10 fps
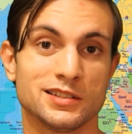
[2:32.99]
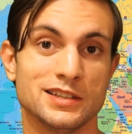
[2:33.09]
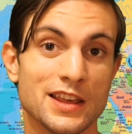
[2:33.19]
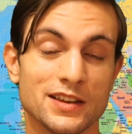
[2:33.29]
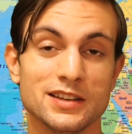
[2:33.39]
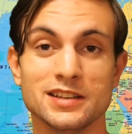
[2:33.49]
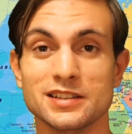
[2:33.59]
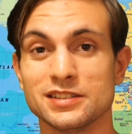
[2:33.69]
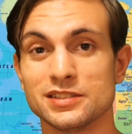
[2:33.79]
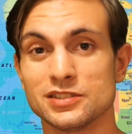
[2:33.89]

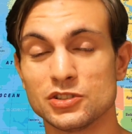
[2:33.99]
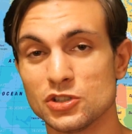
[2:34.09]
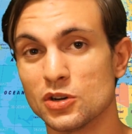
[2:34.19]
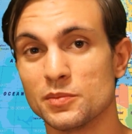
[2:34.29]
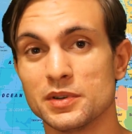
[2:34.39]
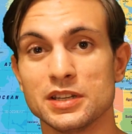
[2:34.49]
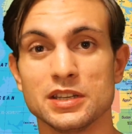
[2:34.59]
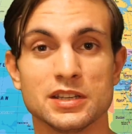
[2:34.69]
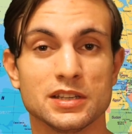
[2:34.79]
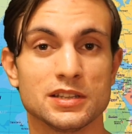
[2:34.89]
Netherlands,
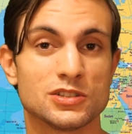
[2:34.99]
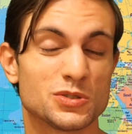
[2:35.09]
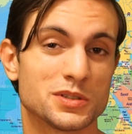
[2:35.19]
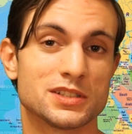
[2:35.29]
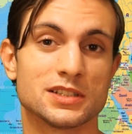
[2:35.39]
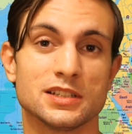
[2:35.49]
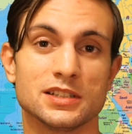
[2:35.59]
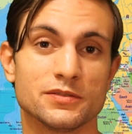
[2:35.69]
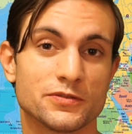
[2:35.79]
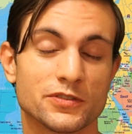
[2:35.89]
Germany,
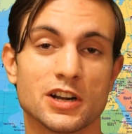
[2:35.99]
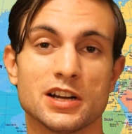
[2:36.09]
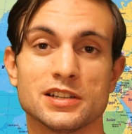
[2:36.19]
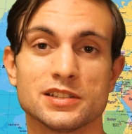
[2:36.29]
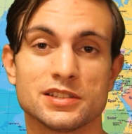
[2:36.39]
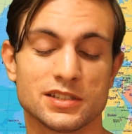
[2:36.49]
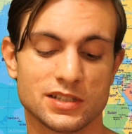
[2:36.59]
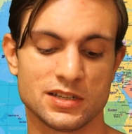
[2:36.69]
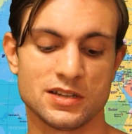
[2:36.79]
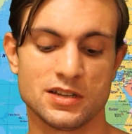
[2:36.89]
Switzerland,
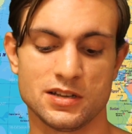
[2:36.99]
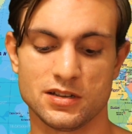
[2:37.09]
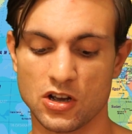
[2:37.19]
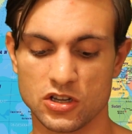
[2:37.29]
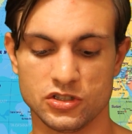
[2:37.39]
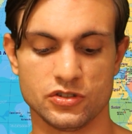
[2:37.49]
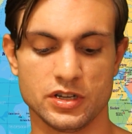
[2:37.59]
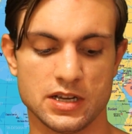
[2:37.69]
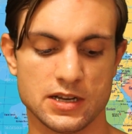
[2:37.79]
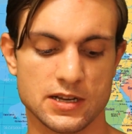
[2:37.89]
France,
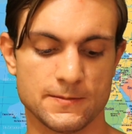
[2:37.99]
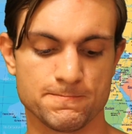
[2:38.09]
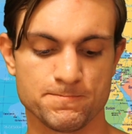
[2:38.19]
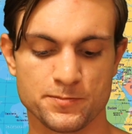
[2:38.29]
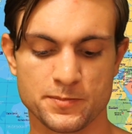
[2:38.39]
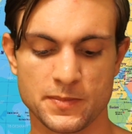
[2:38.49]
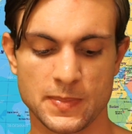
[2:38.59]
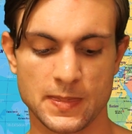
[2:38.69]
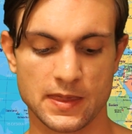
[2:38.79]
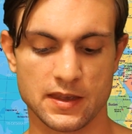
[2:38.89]
Austria,
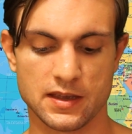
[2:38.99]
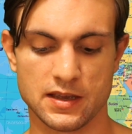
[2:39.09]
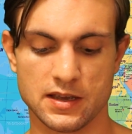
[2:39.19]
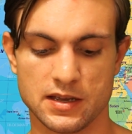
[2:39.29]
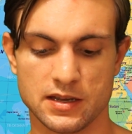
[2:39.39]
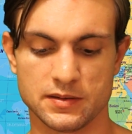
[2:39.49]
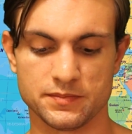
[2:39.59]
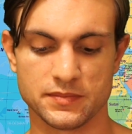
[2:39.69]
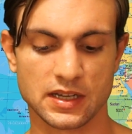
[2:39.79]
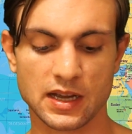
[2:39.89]

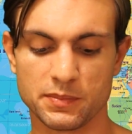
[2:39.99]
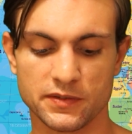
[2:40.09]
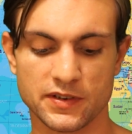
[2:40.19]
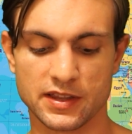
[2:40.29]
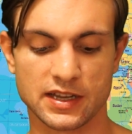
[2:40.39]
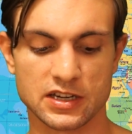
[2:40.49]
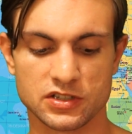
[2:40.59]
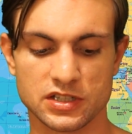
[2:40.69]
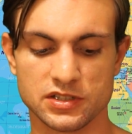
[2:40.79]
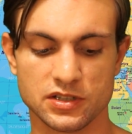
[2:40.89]
a couple of other
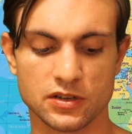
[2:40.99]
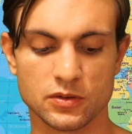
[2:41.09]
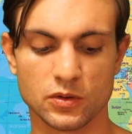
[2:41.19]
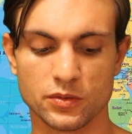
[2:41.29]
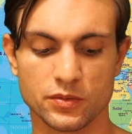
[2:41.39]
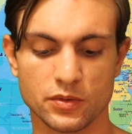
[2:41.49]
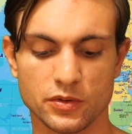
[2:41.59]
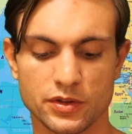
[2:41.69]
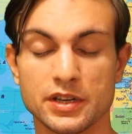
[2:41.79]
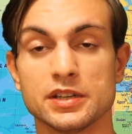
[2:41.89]
countries,
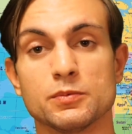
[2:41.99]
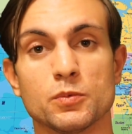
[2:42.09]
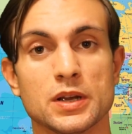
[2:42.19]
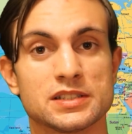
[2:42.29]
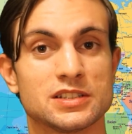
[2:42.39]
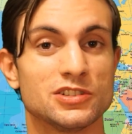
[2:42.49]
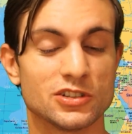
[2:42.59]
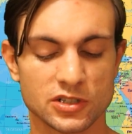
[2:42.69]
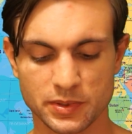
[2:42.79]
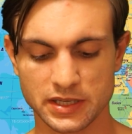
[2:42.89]
all the Western
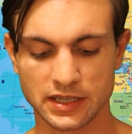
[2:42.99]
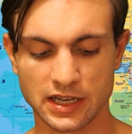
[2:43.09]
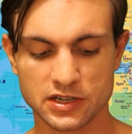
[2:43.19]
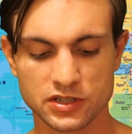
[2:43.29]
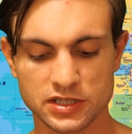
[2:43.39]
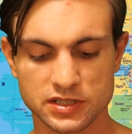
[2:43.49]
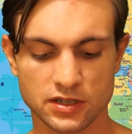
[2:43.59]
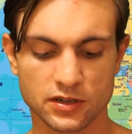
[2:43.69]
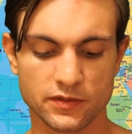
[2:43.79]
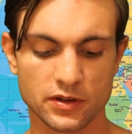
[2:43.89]
European countries, a
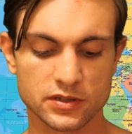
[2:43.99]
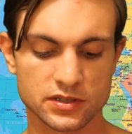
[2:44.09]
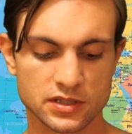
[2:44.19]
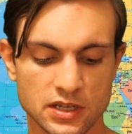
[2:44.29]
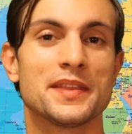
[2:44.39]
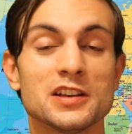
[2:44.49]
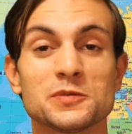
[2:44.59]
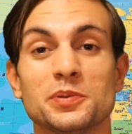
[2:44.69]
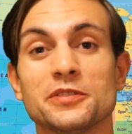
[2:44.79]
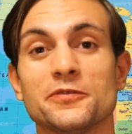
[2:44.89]
lot of those. That
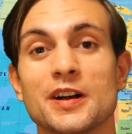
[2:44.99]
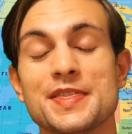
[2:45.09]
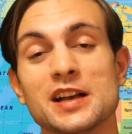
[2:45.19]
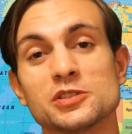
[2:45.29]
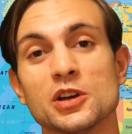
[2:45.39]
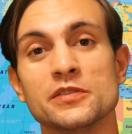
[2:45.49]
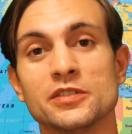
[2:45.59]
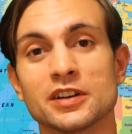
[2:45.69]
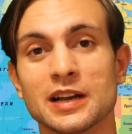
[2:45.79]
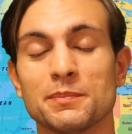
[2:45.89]
was pretty fun. That was
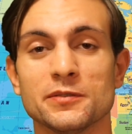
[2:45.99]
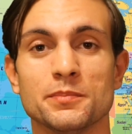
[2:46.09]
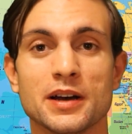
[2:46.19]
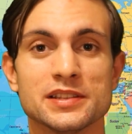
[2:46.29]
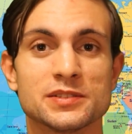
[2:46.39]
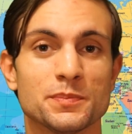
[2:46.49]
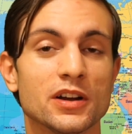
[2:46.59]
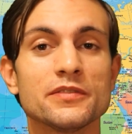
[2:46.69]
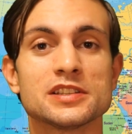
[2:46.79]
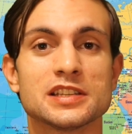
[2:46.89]
over a couple of months. But
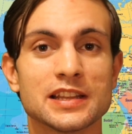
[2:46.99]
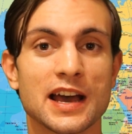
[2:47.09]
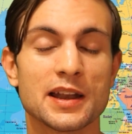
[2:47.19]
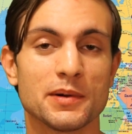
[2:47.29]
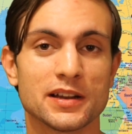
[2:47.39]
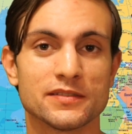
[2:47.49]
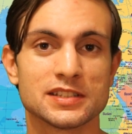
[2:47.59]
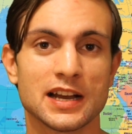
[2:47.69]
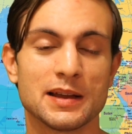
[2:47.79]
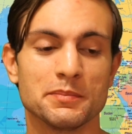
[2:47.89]
obviously in that amount of
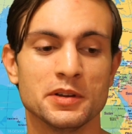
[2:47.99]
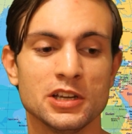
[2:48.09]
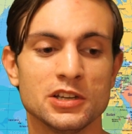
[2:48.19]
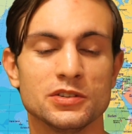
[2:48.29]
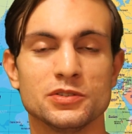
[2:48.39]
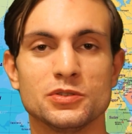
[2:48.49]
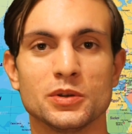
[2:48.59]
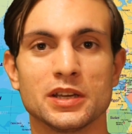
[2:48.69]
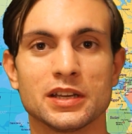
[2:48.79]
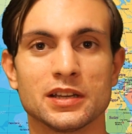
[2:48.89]
time,
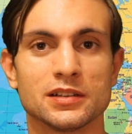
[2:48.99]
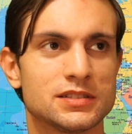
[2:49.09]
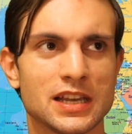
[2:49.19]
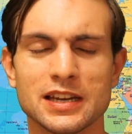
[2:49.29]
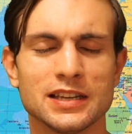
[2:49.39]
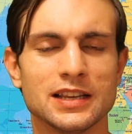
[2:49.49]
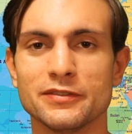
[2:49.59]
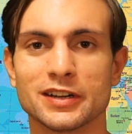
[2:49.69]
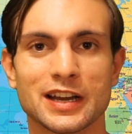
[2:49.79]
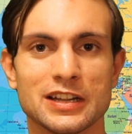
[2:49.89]
doing 10,
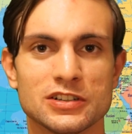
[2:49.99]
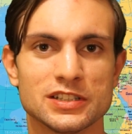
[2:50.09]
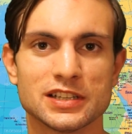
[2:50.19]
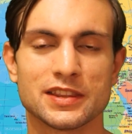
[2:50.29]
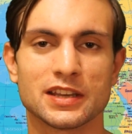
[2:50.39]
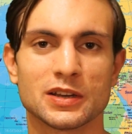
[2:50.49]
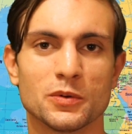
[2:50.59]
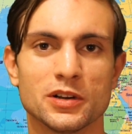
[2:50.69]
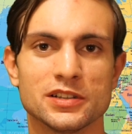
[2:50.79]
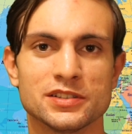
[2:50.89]
11 countries, I think it
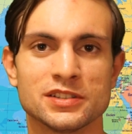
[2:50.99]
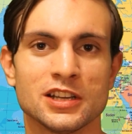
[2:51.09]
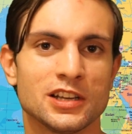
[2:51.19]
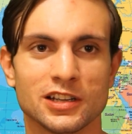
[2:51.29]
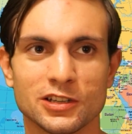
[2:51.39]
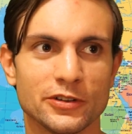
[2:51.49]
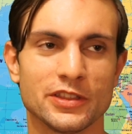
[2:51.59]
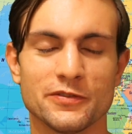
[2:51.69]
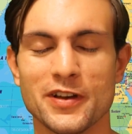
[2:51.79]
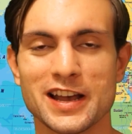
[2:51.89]
was,
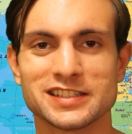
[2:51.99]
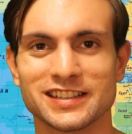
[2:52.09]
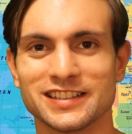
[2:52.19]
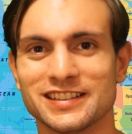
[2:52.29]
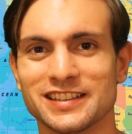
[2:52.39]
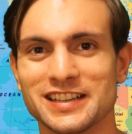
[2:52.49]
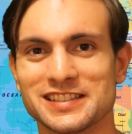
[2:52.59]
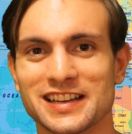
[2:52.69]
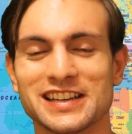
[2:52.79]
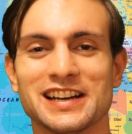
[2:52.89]
including the Vatican, I guess
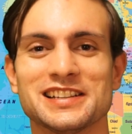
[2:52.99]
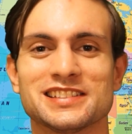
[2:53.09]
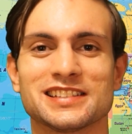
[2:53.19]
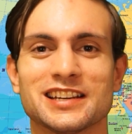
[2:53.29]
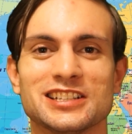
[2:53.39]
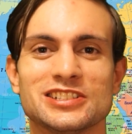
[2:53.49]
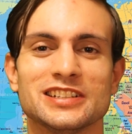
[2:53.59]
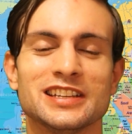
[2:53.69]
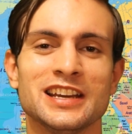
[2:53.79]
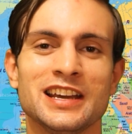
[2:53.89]
that counts as a
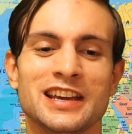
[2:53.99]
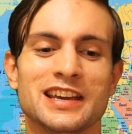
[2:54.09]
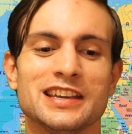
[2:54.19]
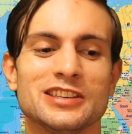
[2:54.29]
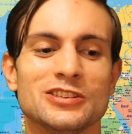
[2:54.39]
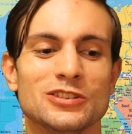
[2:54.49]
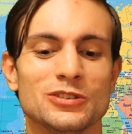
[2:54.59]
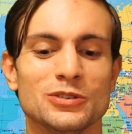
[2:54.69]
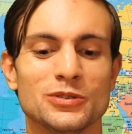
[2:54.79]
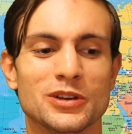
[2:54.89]
country,
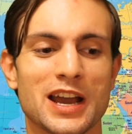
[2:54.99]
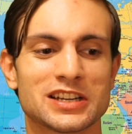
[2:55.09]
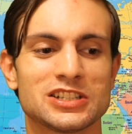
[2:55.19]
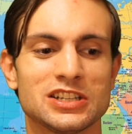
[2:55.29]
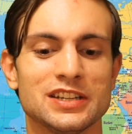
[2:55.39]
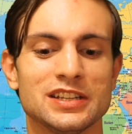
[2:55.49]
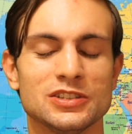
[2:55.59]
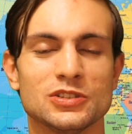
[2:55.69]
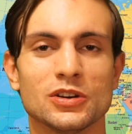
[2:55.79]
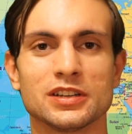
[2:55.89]
you actually
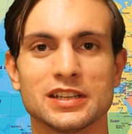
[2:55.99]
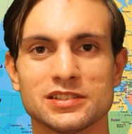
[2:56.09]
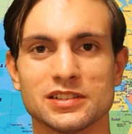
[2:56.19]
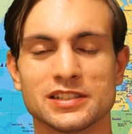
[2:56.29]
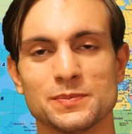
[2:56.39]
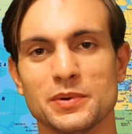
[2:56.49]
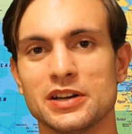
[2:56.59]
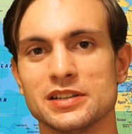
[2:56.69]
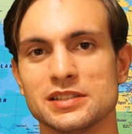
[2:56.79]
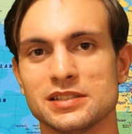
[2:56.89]
don't get to
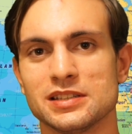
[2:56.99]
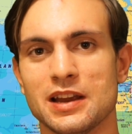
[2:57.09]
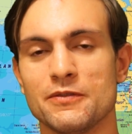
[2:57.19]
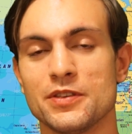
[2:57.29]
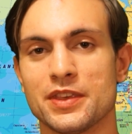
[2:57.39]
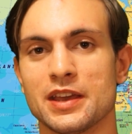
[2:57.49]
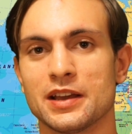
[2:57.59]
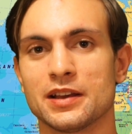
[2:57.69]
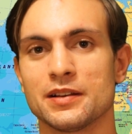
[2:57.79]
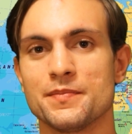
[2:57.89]
experience
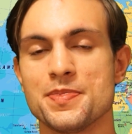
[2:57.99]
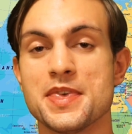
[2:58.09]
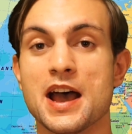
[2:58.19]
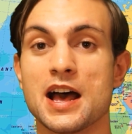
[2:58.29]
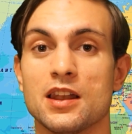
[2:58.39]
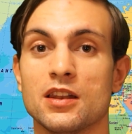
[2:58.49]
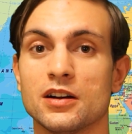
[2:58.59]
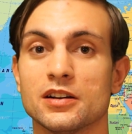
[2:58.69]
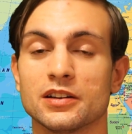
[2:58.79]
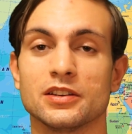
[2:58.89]
everything that
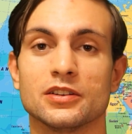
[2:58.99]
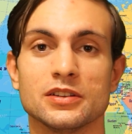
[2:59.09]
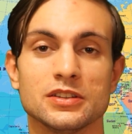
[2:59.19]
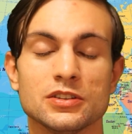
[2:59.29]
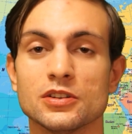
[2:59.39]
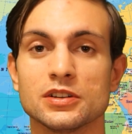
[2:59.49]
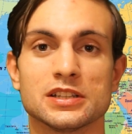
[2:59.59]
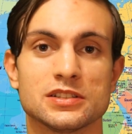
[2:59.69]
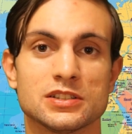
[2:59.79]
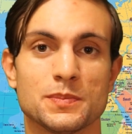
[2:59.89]
long. You don't
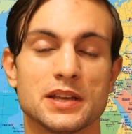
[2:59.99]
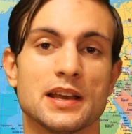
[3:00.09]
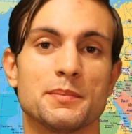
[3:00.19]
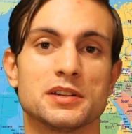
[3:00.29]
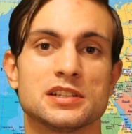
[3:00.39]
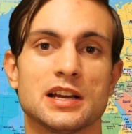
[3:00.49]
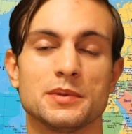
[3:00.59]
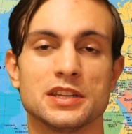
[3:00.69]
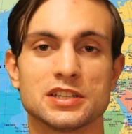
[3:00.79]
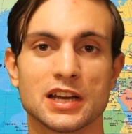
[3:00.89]
get to spend that much time
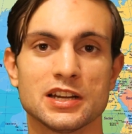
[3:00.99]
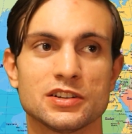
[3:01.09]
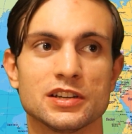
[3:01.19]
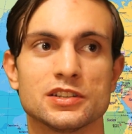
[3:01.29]
in each country.